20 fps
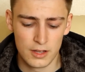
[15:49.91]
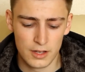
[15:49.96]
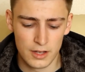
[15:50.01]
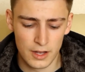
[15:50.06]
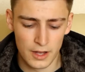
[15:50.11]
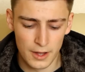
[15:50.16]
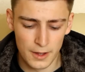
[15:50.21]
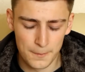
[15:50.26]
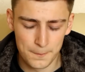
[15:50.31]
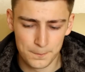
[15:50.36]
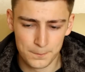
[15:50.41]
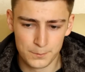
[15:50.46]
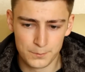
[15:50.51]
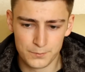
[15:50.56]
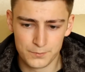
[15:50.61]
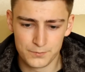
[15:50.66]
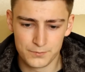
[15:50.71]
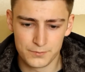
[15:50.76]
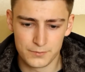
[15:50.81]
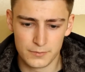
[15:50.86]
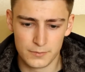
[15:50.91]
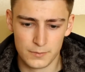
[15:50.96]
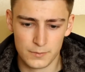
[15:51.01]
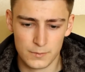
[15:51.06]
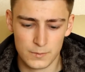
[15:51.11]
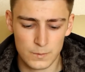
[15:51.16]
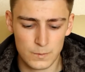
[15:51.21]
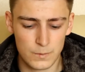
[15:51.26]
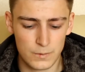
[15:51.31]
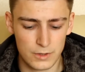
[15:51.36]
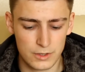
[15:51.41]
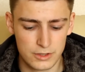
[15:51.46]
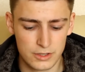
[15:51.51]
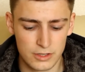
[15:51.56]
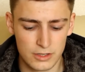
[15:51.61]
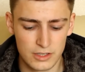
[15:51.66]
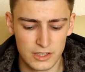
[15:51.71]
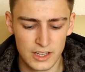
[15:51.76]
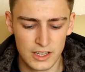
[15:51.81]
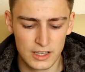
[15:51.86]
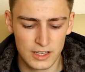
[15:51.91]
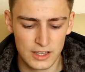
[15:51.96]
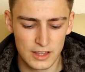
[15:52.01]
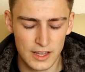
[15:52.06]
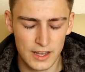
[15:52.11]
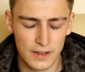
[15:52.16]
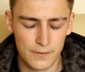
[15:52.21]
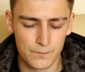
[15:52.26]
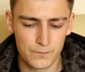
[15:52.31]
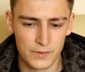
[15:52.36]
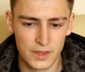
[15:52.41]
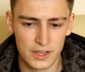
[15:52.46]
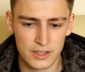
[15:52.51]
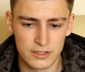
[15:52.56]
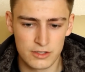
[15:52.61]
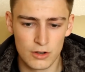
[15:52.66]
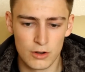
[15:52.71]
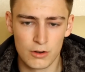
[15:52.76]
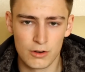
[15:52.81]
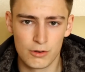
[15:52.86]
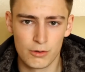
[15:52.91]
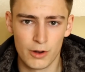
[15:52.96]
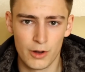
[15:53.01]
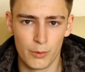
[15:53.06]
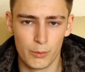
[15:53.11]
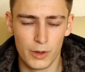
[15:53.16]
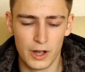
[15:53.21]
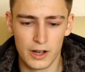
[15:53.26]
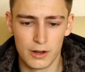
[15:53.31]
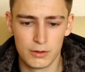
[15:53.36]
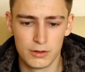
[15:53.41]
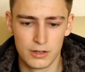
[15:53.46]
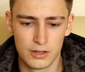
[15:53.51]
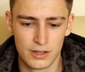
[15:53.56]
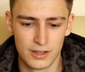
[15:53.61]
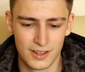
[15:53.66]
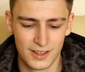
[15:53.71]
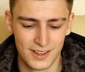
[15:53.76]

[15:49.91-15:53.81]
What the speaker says: So clearly that has gone quite well.